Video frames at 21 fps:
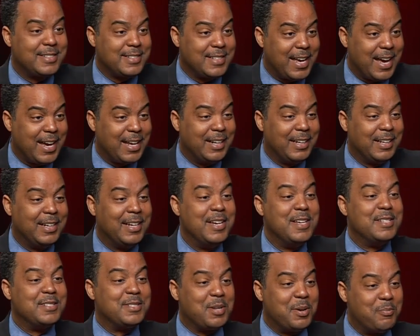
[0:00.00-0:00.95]
sadly,
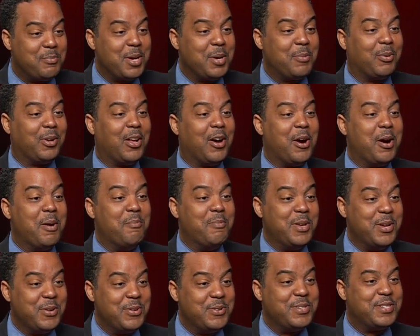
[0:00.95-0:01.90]
some people are
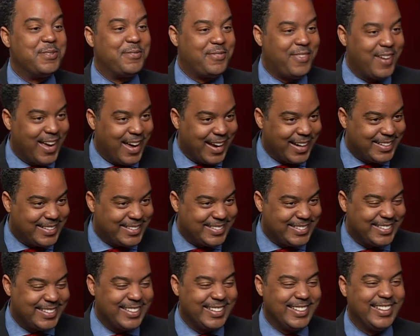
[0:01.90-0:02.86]
immune to immune facts. Immune to
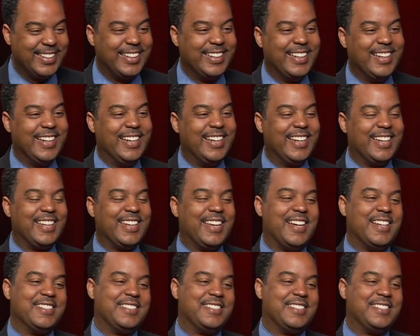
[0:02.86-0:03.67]
facts. That was yeah. That yes.